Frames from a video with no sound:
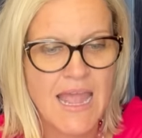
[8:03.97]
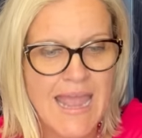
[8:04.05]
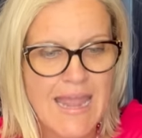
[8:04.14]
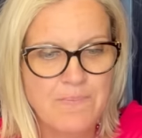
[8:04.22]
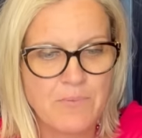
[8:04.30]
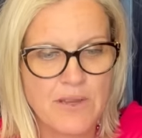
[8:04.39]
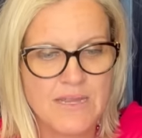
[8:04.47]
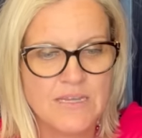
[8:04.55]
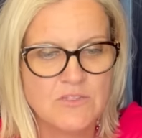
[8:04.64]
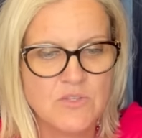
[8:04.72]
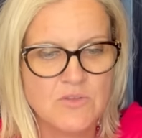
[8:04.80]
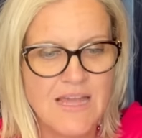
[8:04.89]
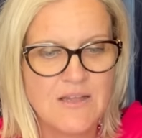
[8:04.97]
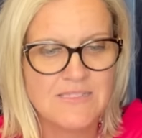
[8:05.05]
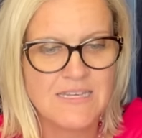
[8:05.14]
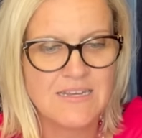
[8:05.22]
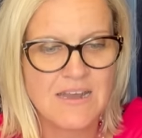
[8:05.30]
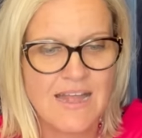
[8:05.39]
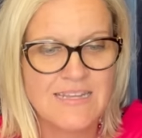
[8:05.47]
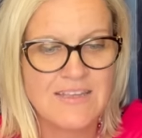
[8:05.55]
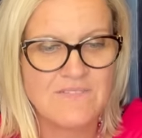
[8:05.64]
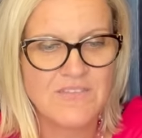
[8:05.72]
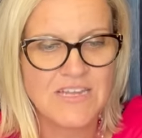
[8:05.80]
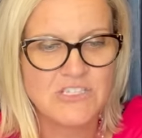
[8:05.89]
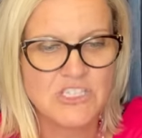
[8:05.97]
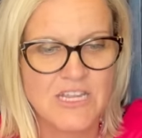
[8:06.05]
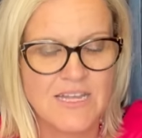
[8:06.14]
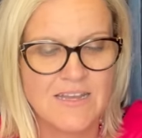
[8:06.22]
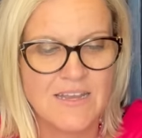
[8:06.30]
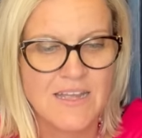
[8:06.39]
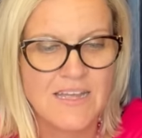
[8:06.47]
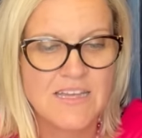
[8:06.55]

Apron 2009 convention.